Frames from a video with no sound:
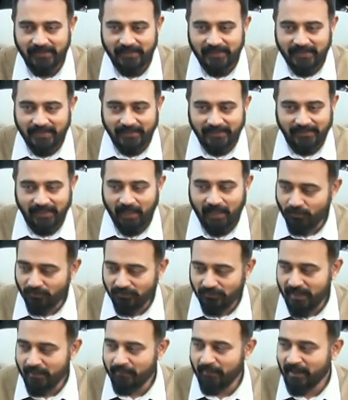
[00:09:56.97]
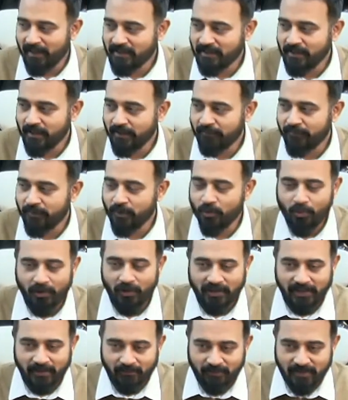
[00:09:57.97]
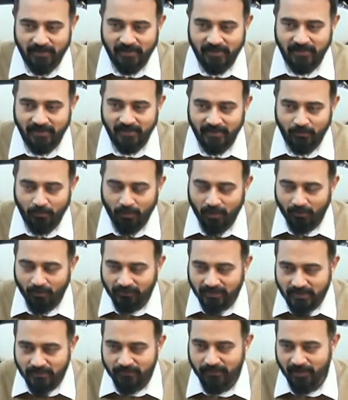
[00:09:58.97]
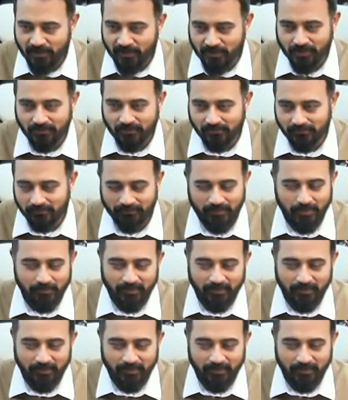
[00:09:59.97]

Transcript: Now, imagine if you were an investor in one of these fashion women